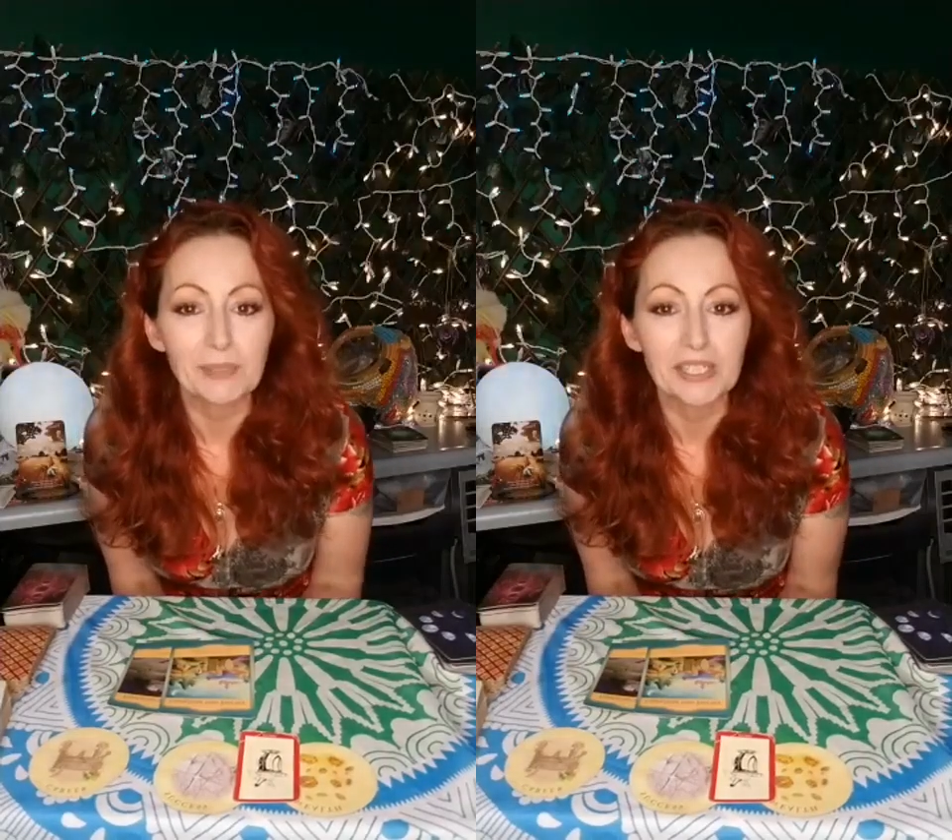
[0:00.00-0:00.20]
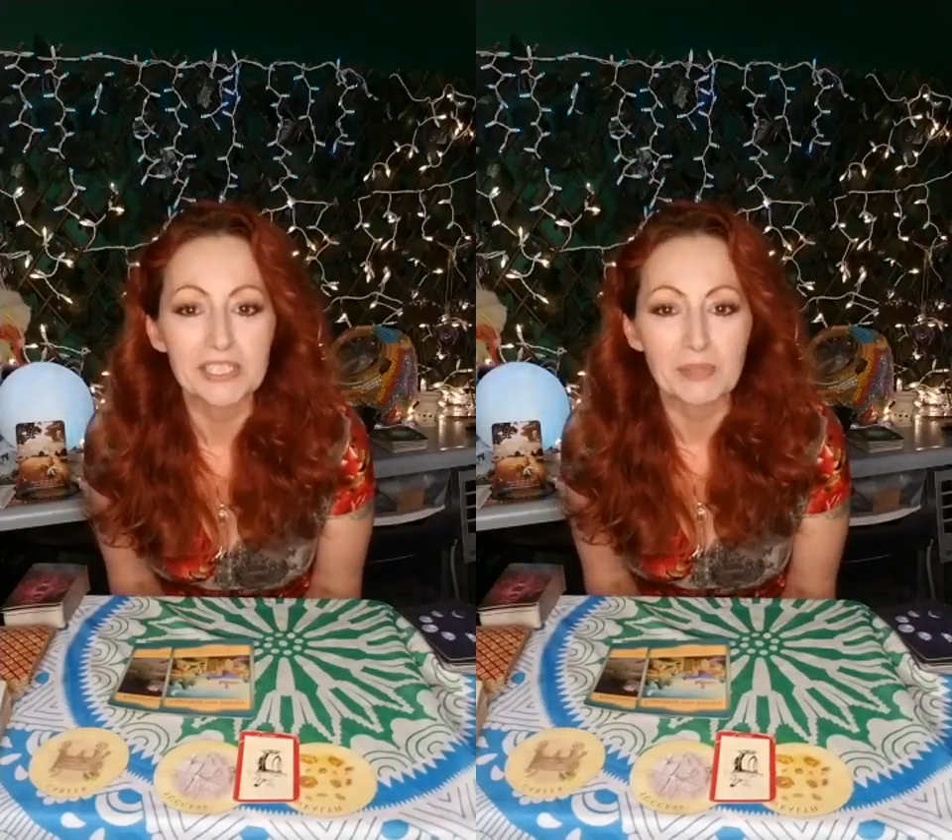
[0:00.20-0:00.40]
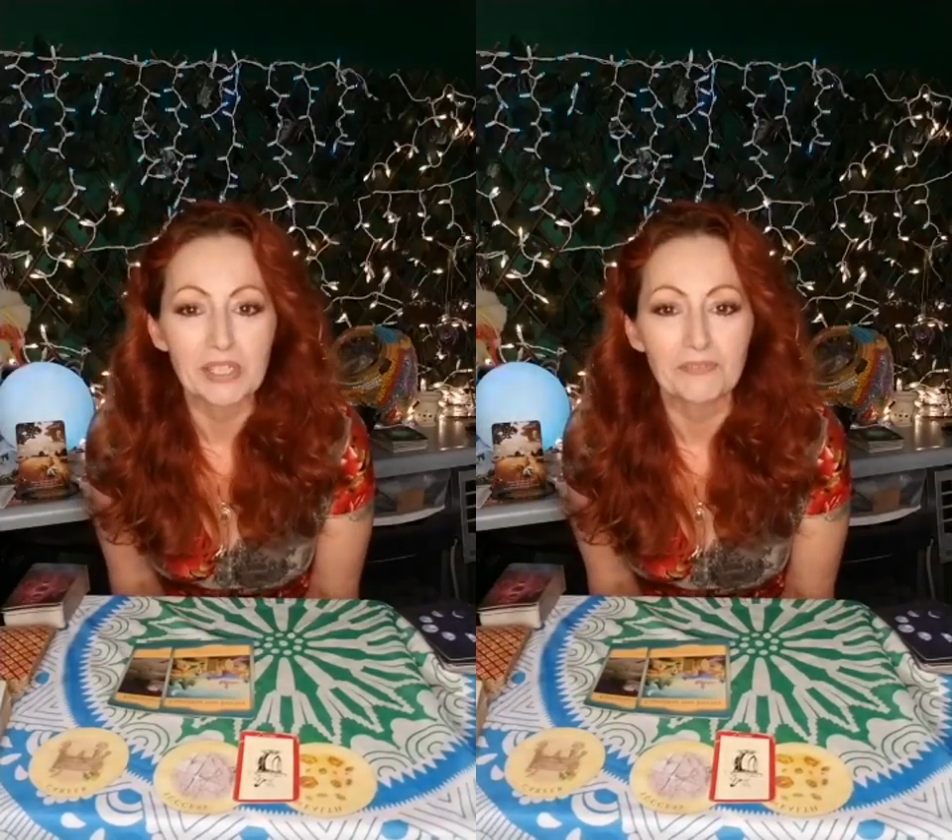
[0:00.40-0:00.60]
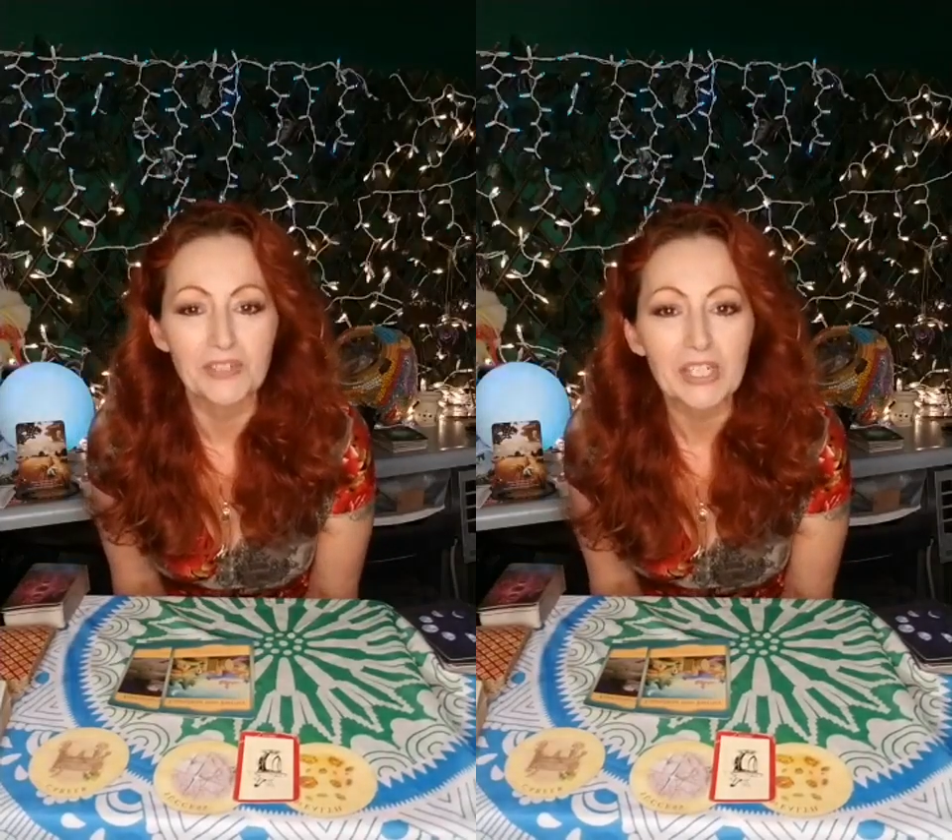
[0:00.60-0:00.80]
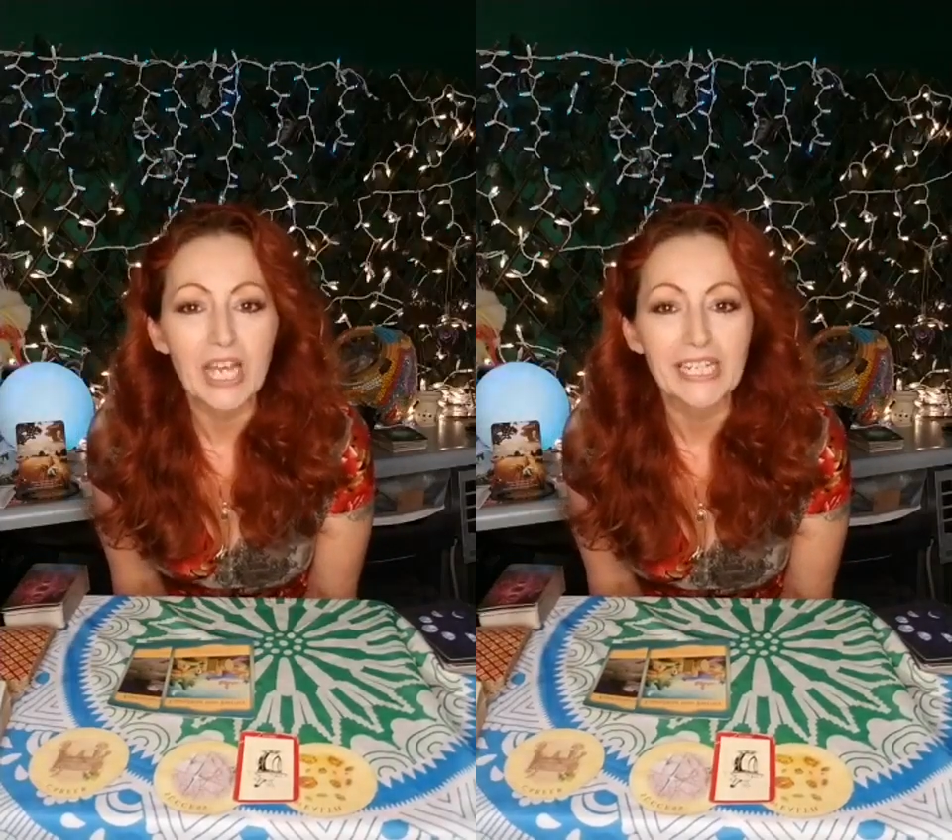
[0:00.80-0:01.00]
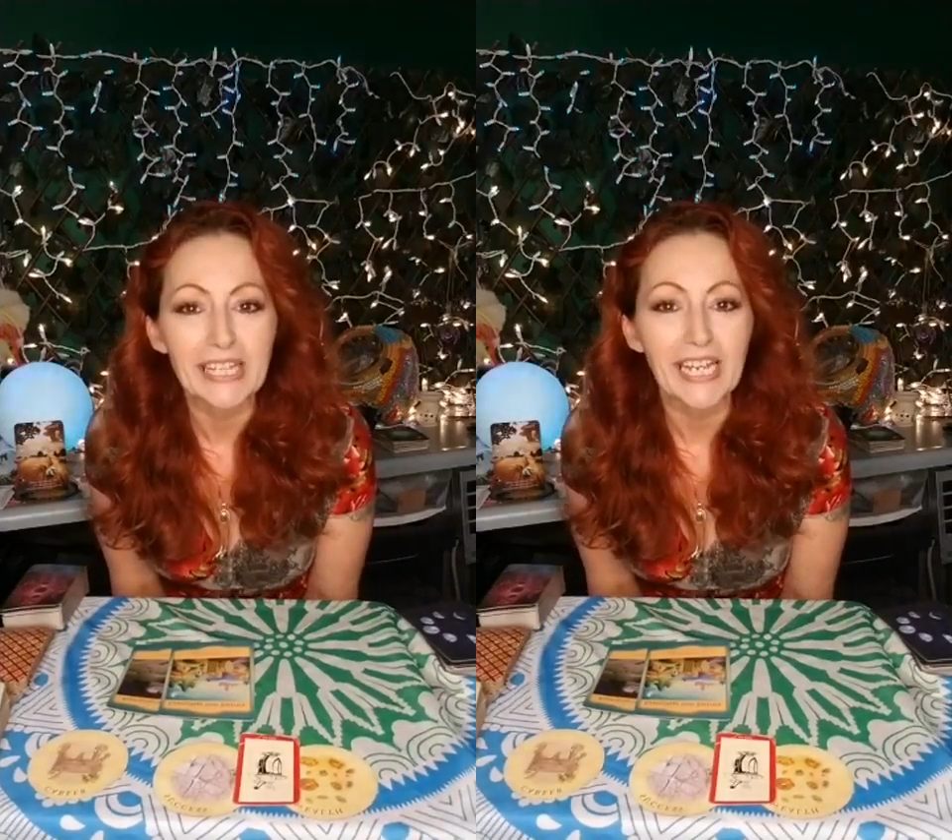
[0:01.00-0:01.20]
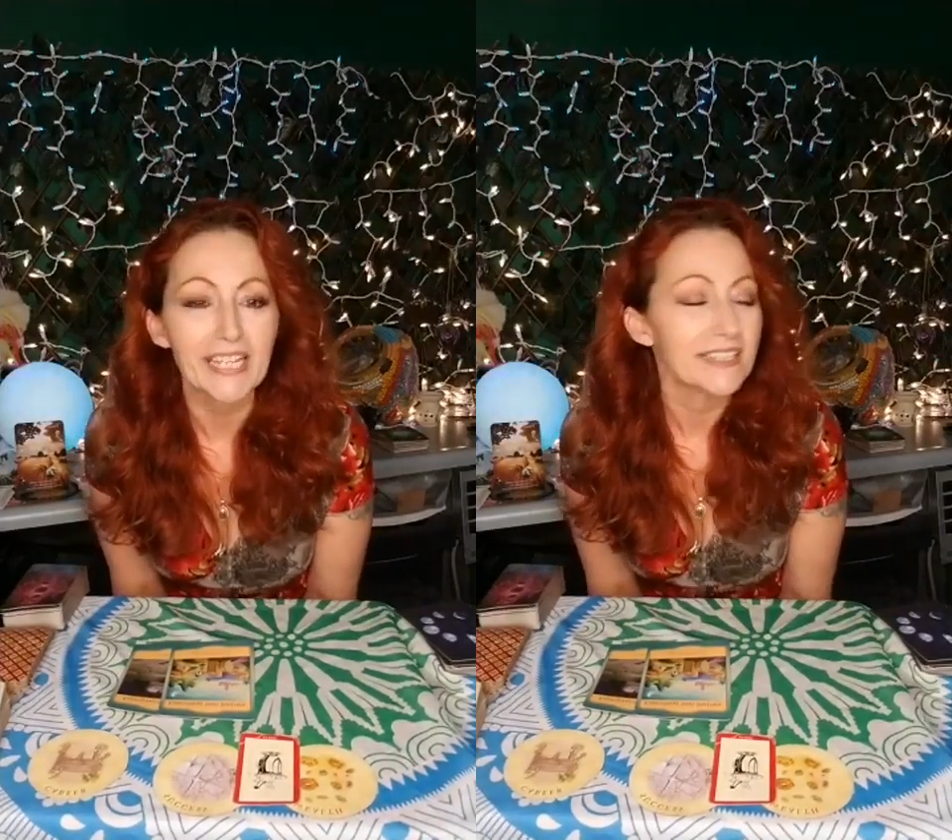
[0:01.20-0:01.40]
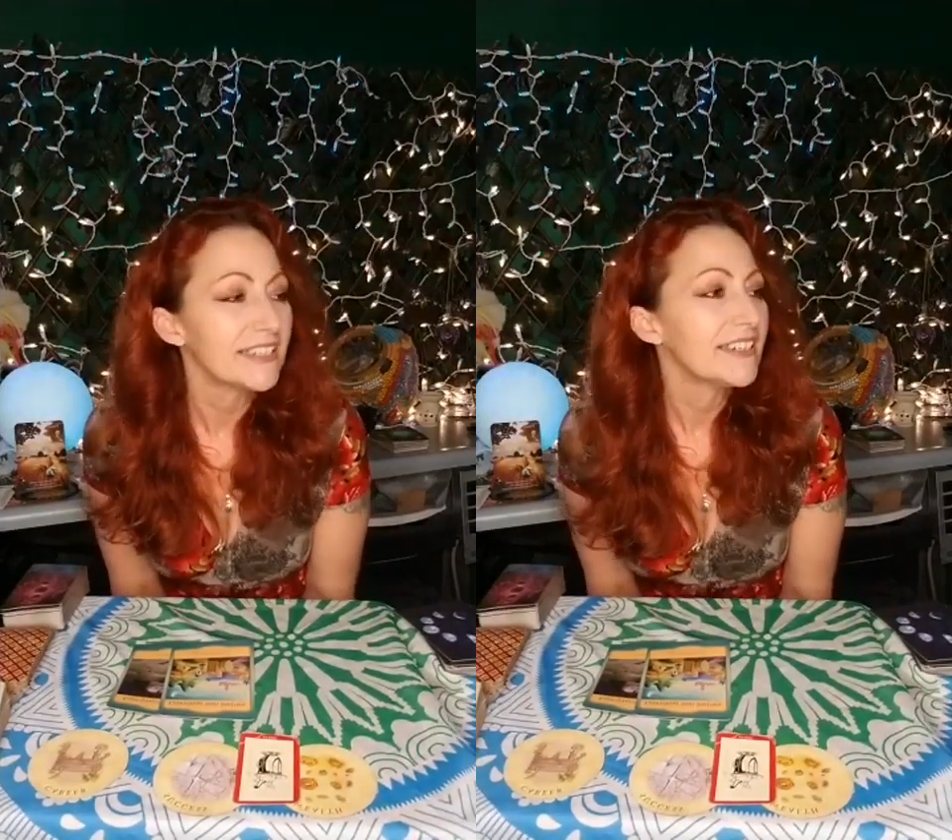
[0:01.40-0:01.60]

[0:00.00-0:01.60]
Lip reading: Because when you feel like that,